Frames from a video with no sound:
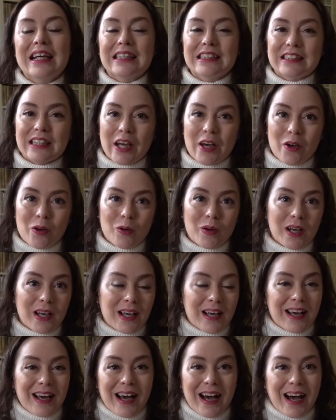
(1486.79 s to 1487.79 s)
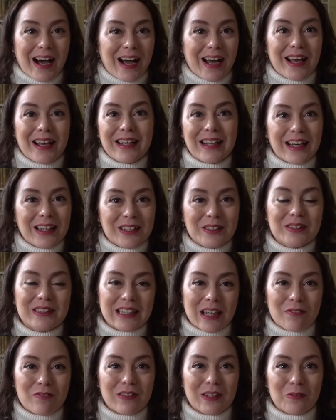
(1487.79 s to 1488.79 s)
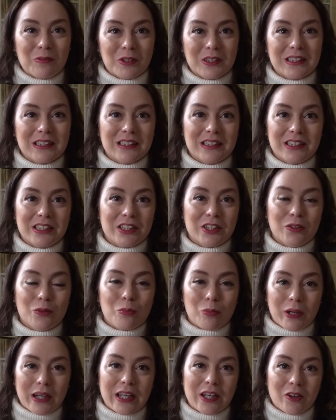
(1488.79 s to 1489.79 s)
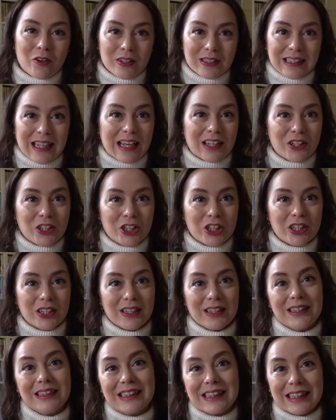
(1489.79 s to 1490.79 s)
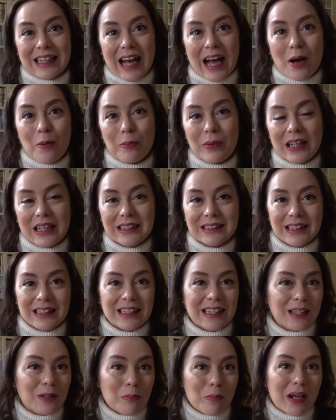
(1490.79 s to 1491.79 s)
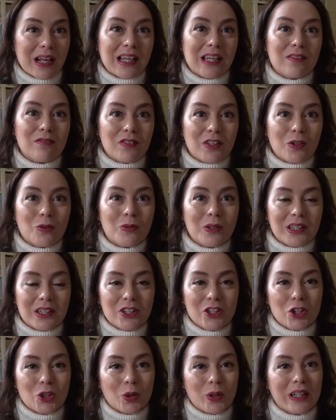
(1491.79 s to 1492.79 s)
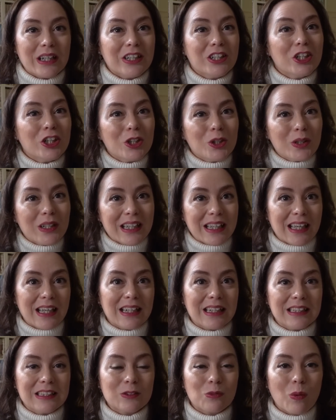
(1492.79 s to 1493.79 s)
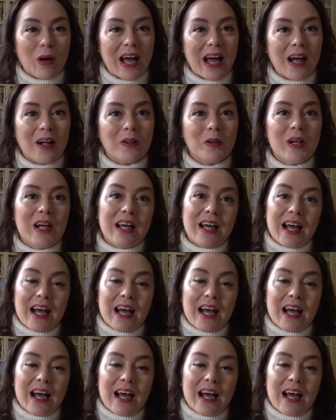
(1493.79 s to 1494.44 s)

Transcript: so I definitely wanted to bring your attention to that because I think many of you would enjoy tuning in as well,